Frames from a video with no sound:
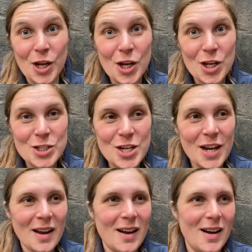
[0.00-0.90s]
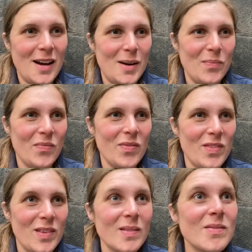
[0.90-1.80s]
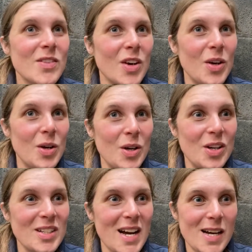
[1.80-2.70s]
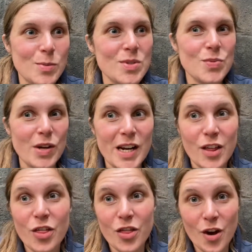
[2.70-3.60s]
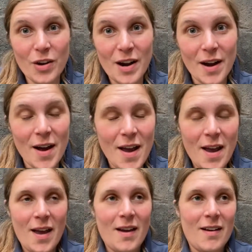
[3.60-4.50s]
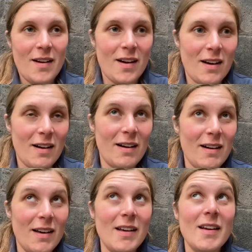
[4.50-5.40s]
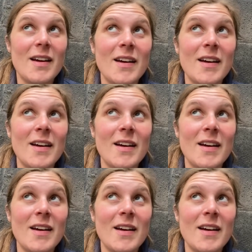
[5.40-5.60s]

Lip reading: good. The guy was really thorough. I